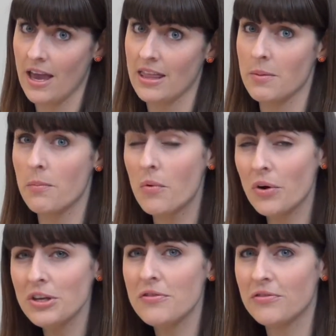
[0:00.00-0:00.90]
And the more
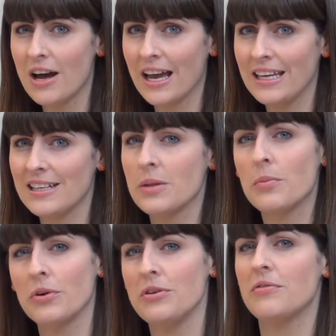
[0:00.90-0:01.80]
you find and the
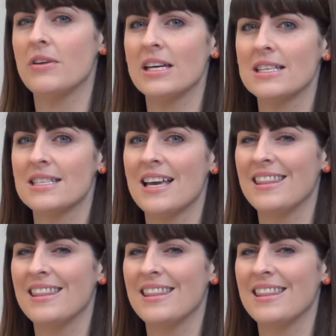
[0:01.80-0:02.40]
more you fix,